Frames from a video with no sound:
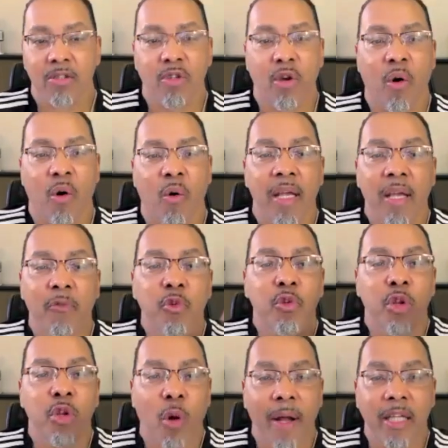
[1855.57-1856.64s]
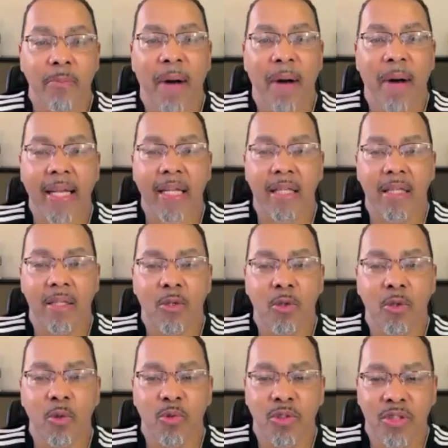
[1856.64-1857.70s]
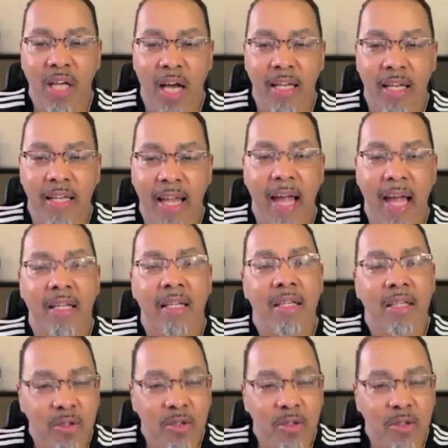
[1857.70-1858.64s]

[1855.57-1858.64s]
So if you know anybody who's done that,